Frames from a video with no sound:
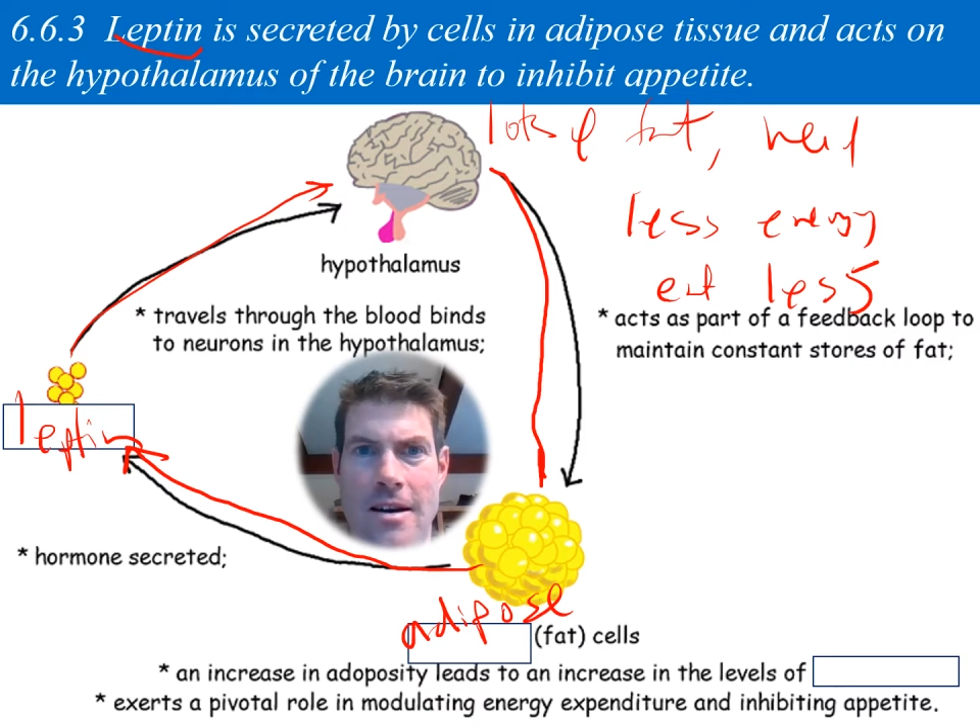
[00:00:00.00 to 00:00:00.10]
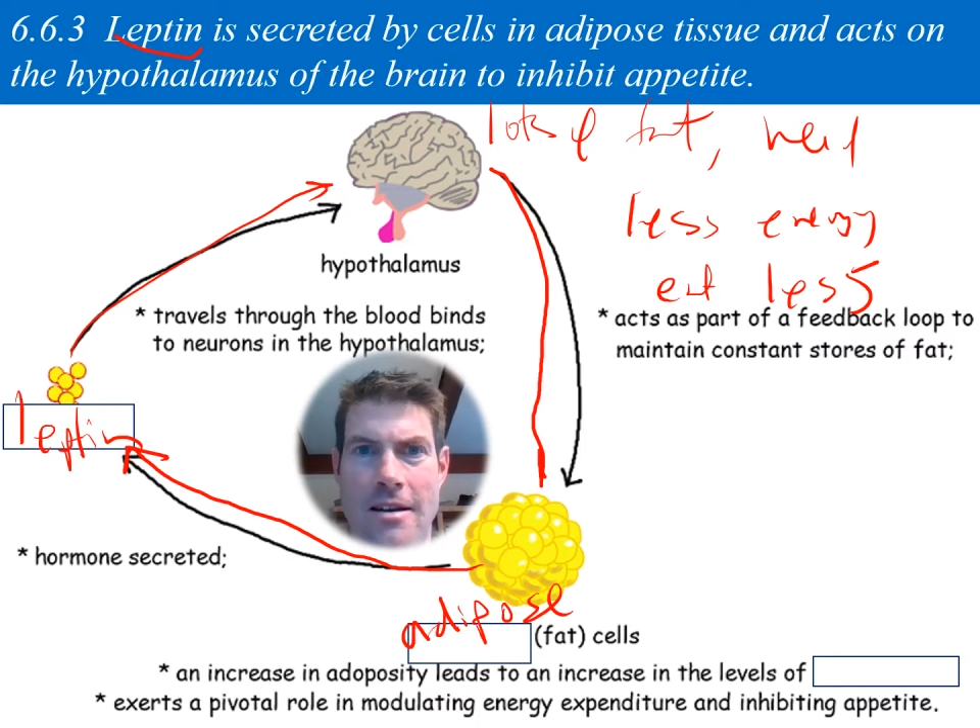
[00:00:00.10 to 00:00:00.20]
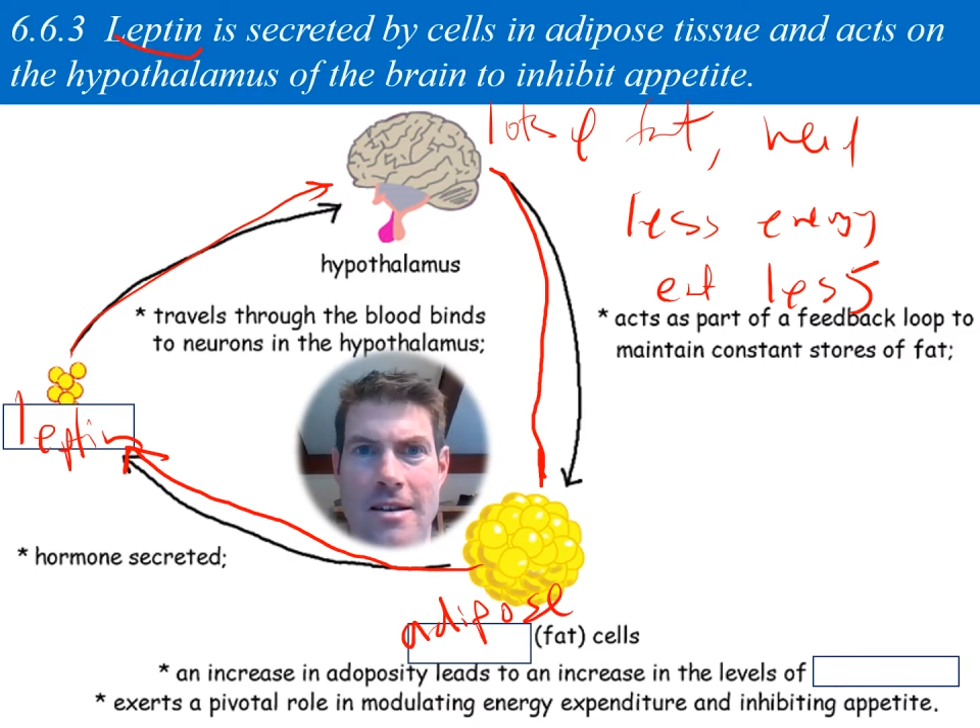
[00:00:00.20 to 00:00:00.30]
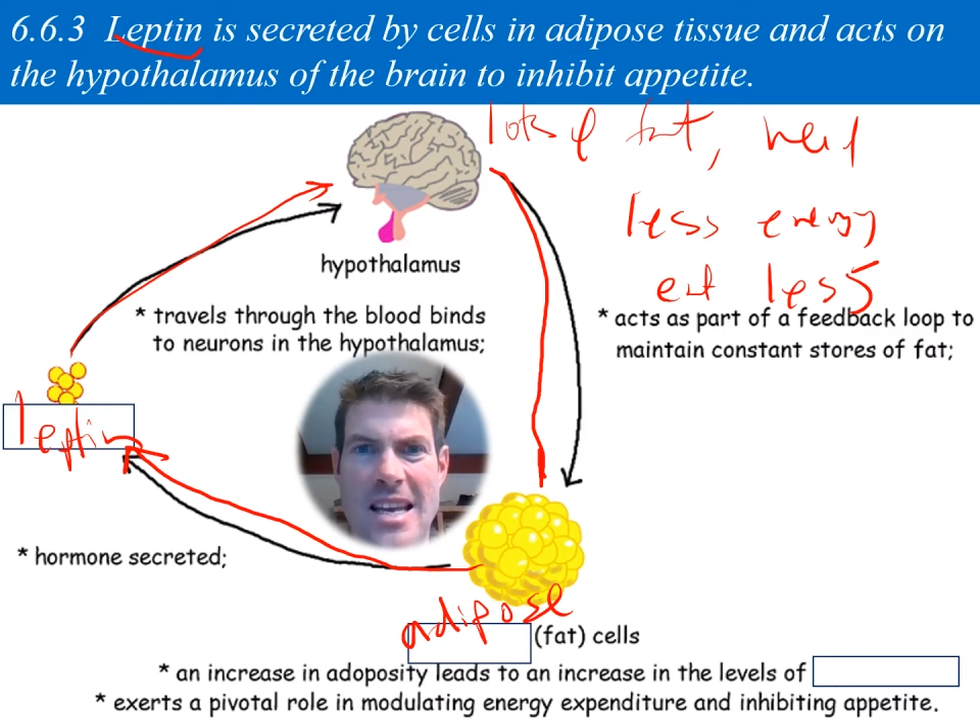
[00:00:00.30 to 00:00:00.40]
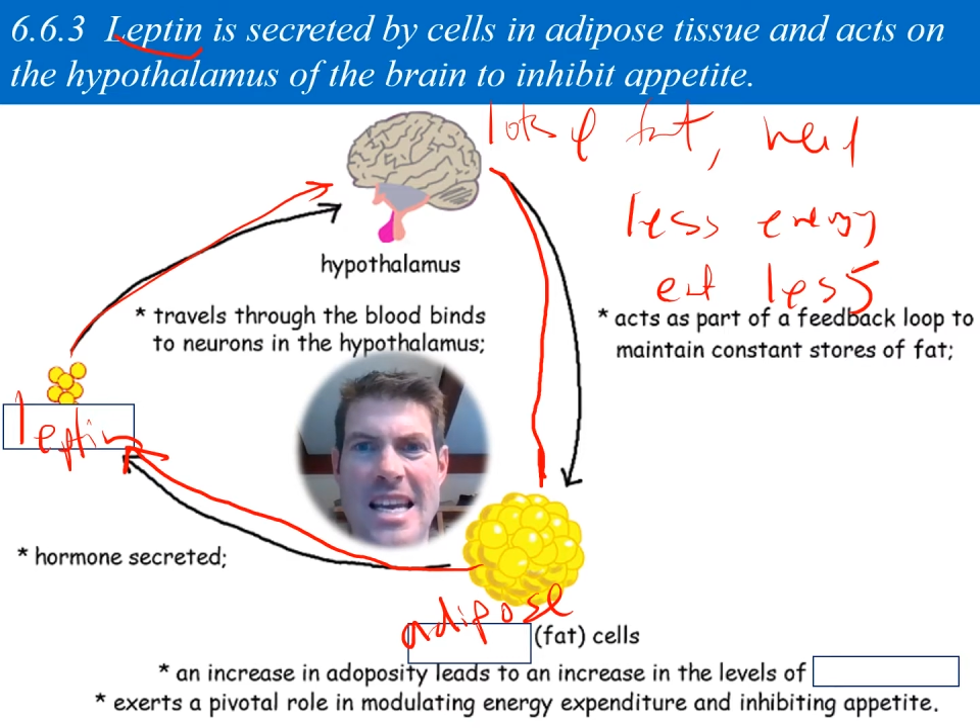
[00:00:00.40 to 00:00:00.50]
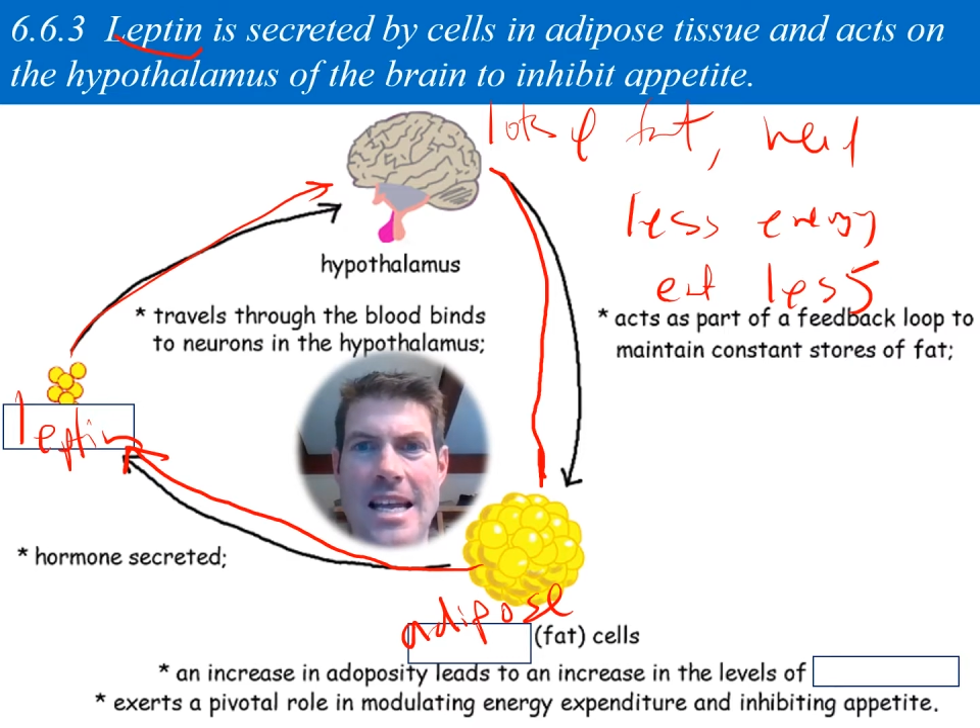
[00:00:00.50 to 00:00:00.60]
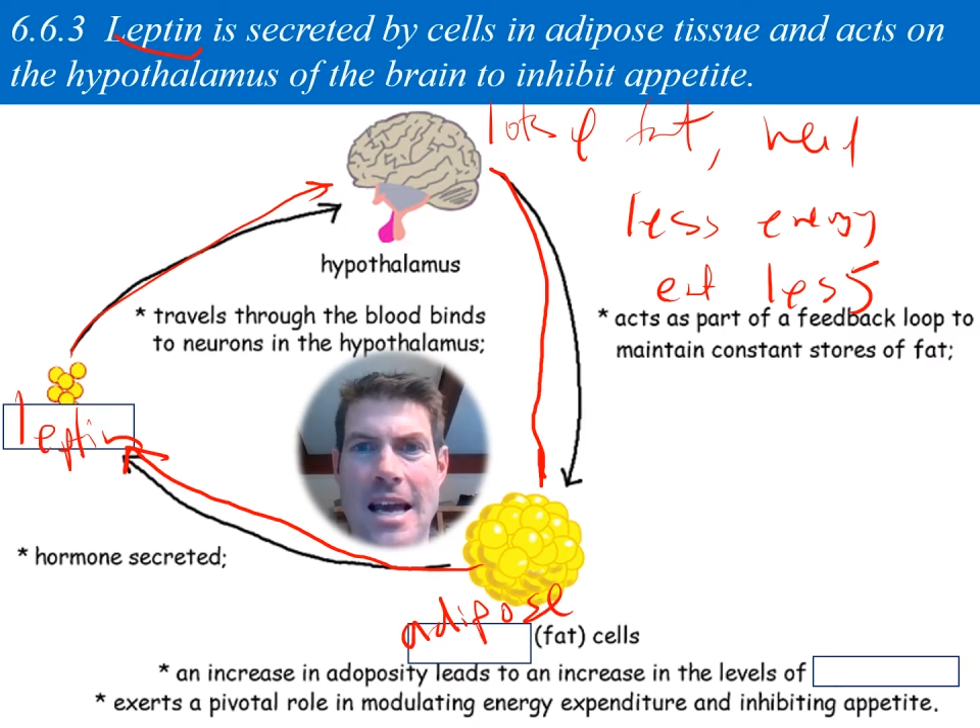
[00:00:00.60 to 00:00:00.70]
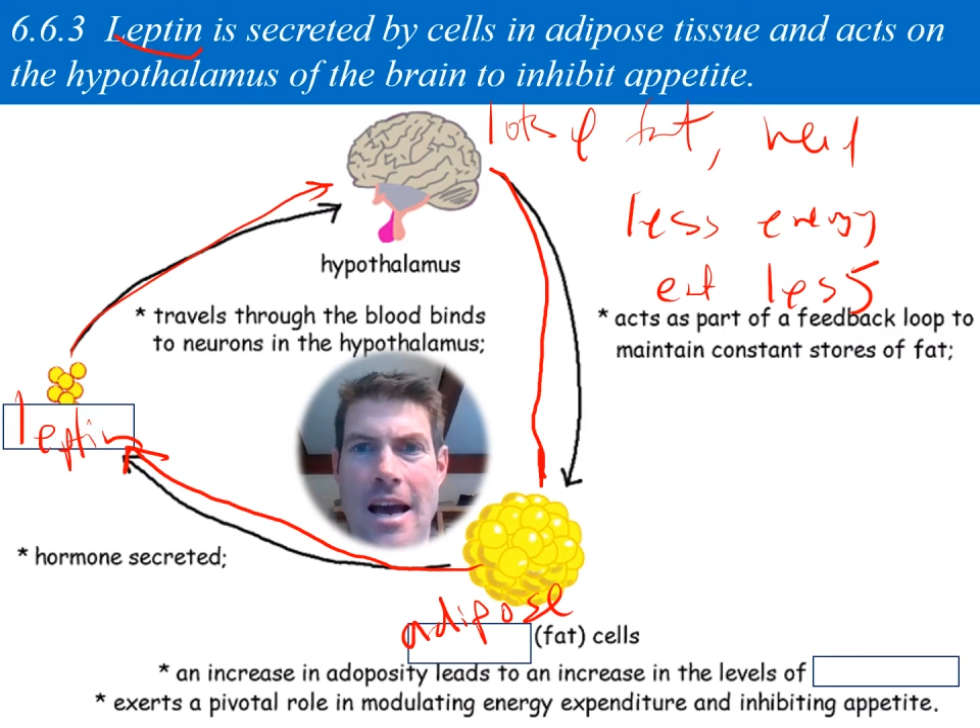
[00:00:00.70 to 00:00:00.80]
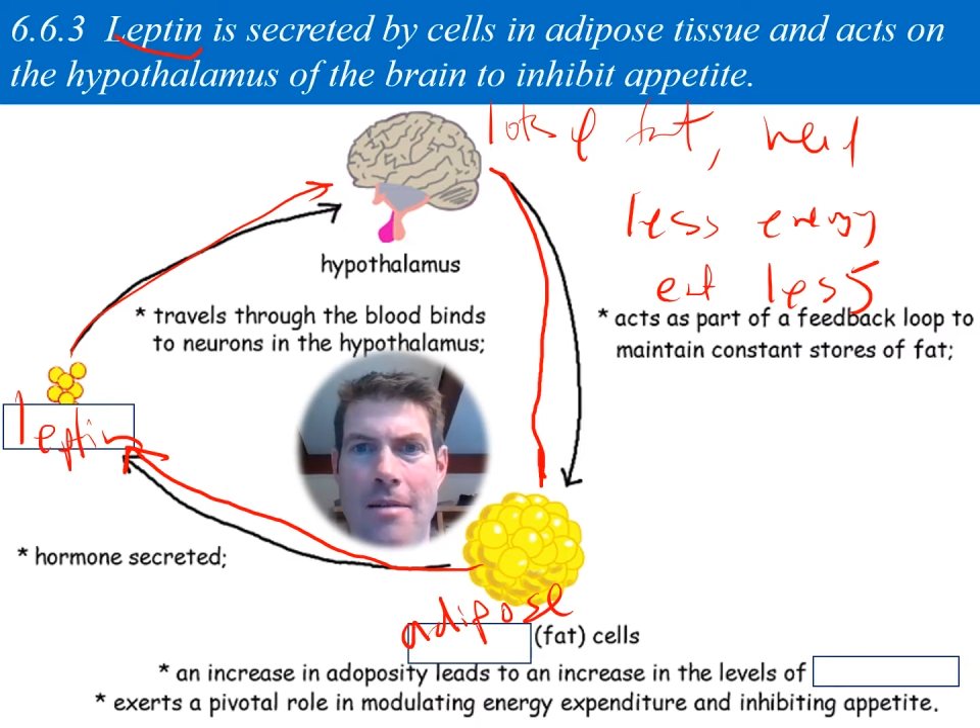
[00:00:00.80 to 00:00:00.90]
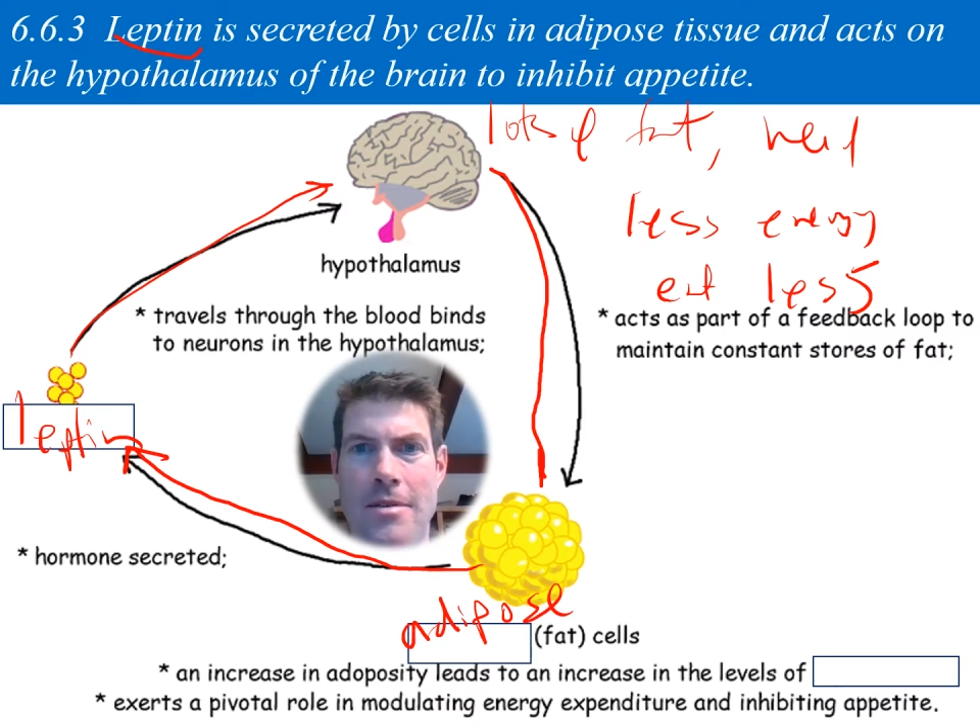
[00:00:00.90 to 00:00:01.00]
eating
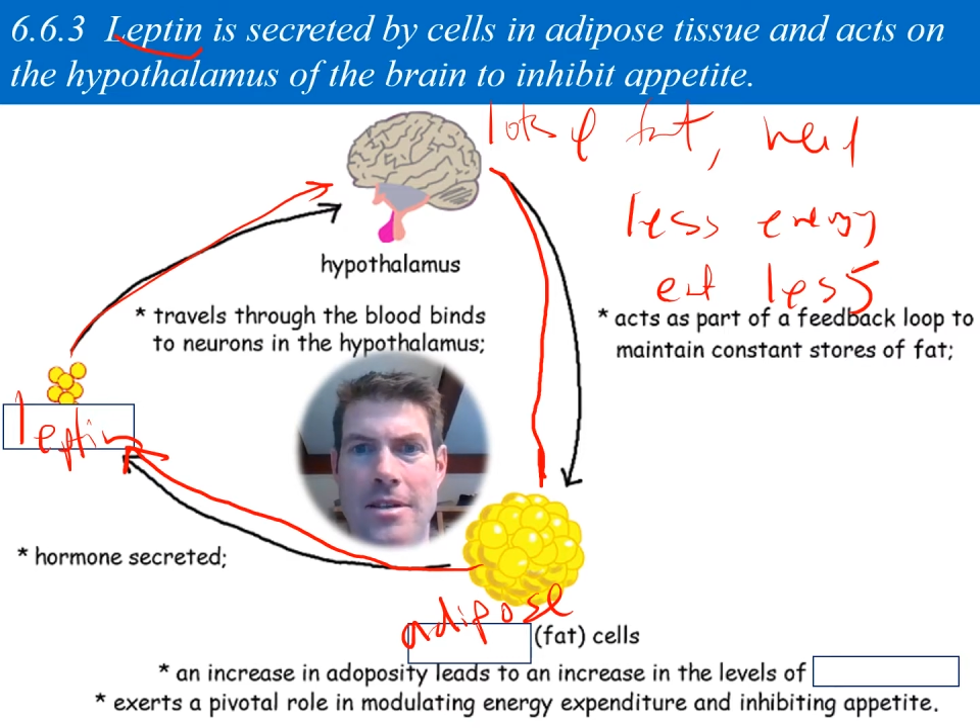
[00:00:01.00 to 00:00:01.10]
habits